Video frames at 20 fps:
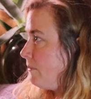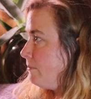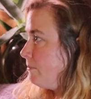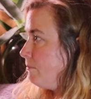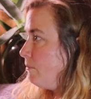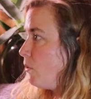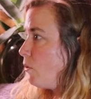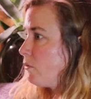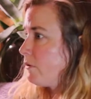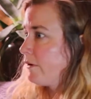
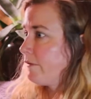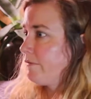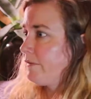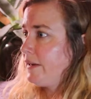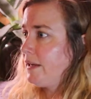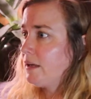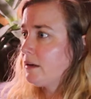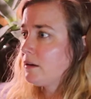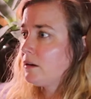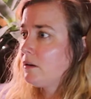Motor
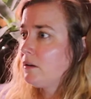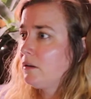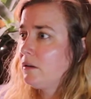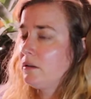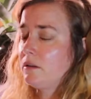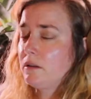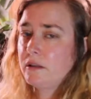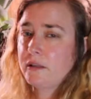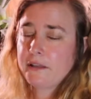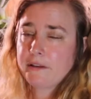
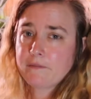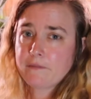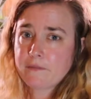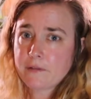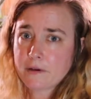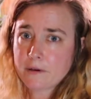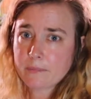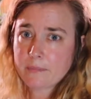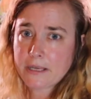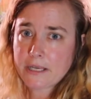vehicle
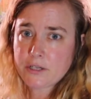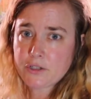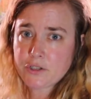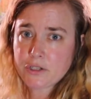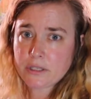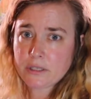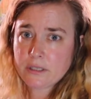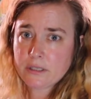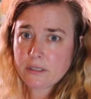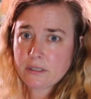
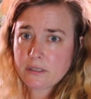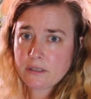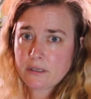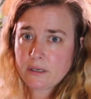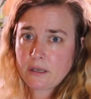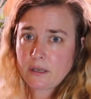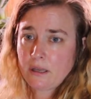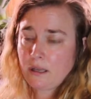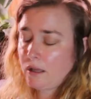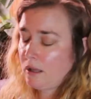
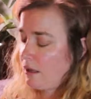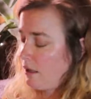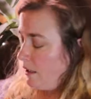information